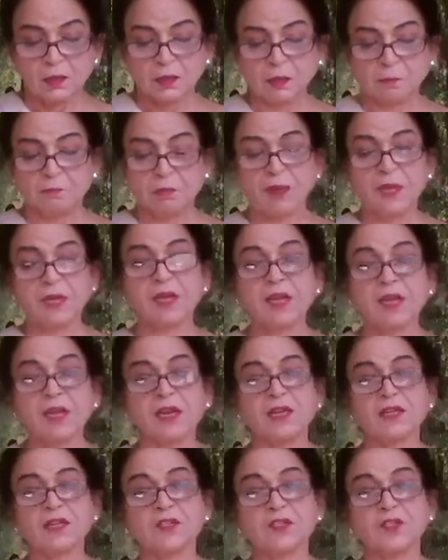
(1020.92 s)
The
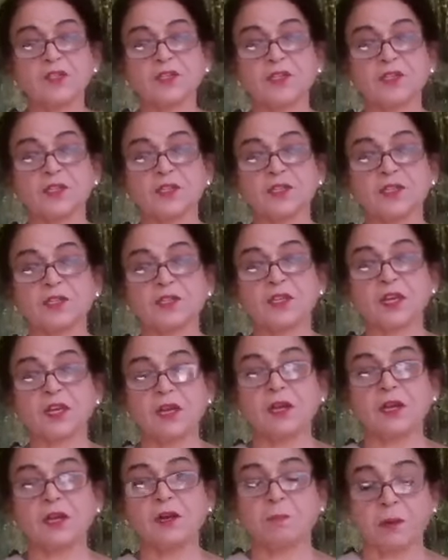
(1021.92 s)
biggest
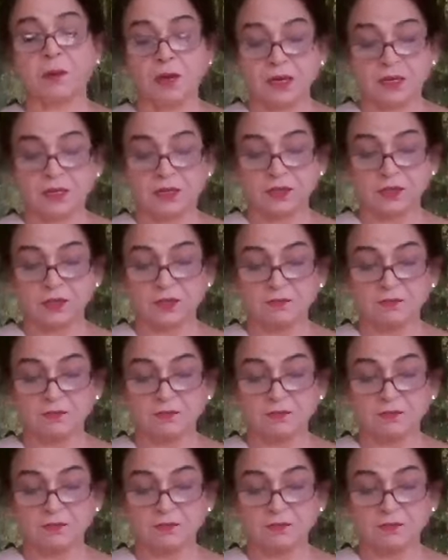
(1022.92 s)
single part